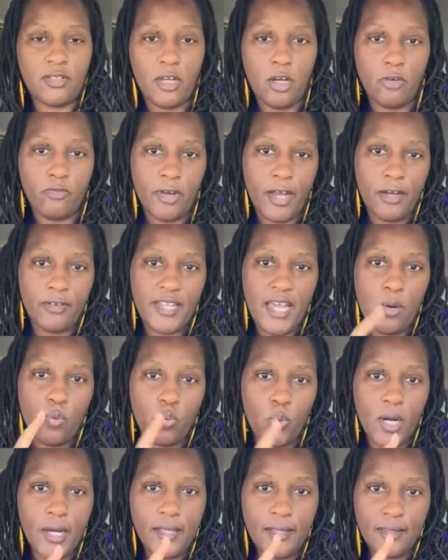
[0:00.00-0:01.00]
around that
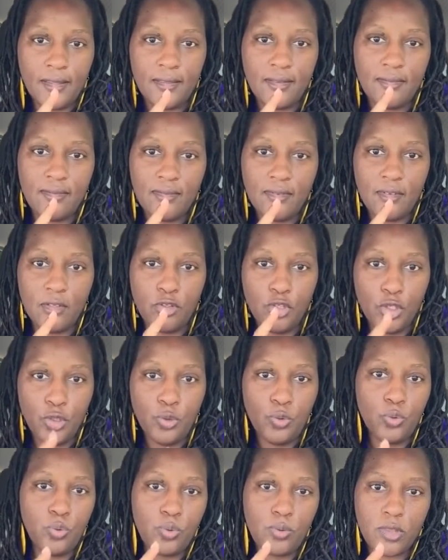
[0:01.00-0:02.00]
one
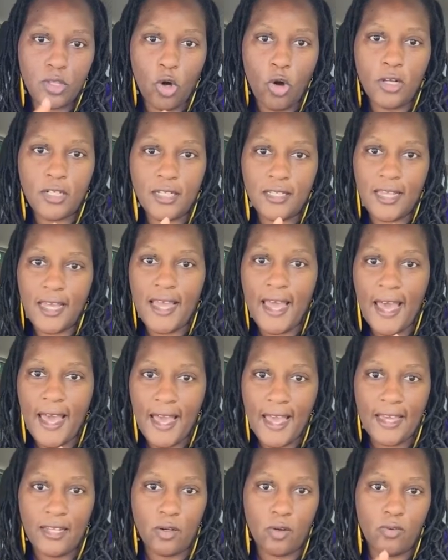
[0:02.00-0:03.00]
new thought that they
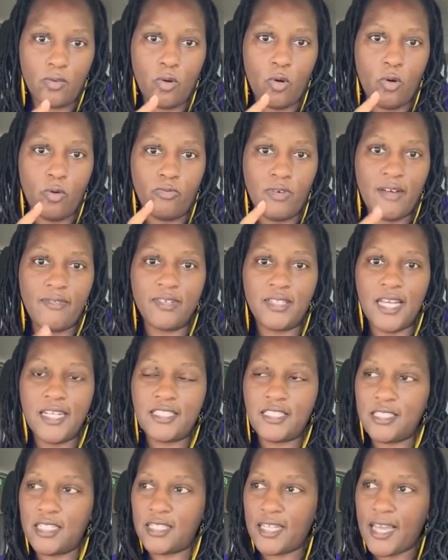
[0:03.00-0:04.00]
had, or
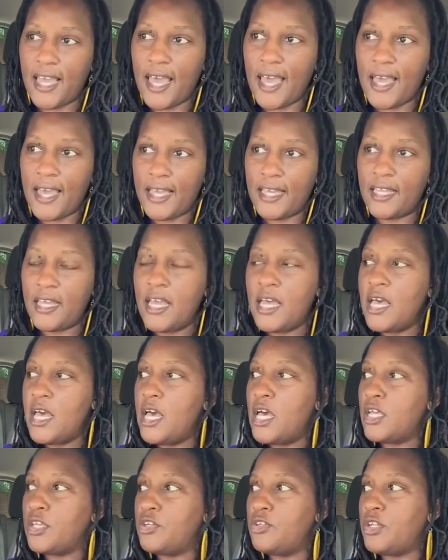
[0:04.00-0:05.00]
revelation that they had.
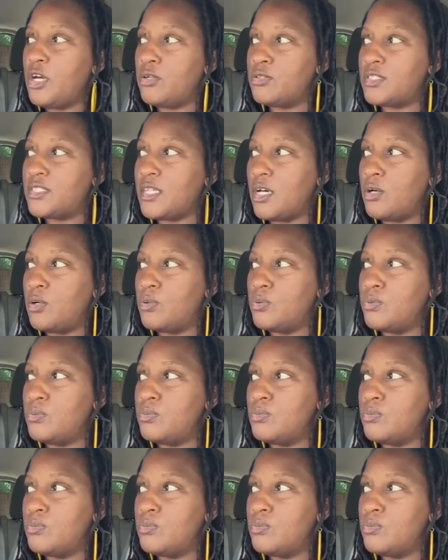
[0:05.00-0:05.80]
You know, so